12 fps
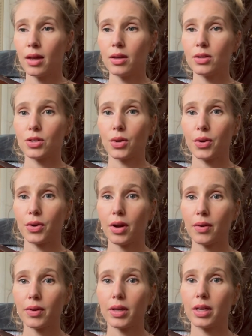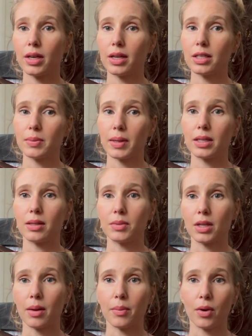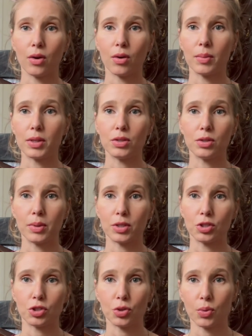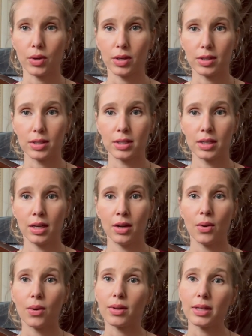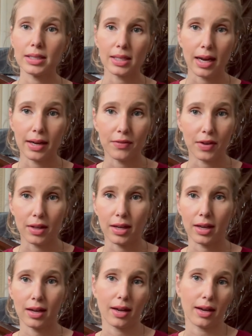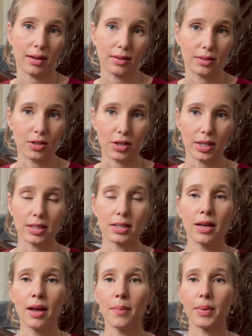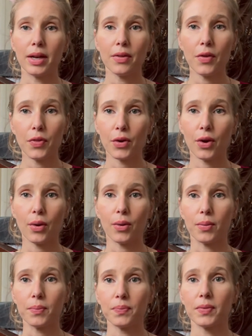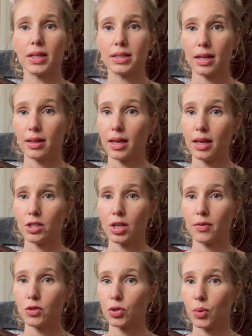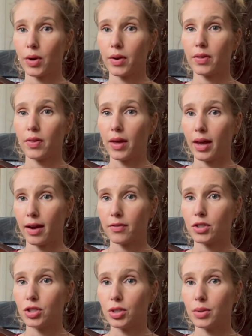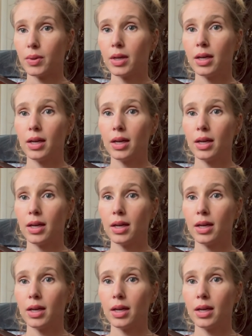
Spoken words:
So you're not really going to expect them to come home and do a bunch of chores, or at least I felt like I couldn't. But now that they're home, it's like they each have a chore that they have to do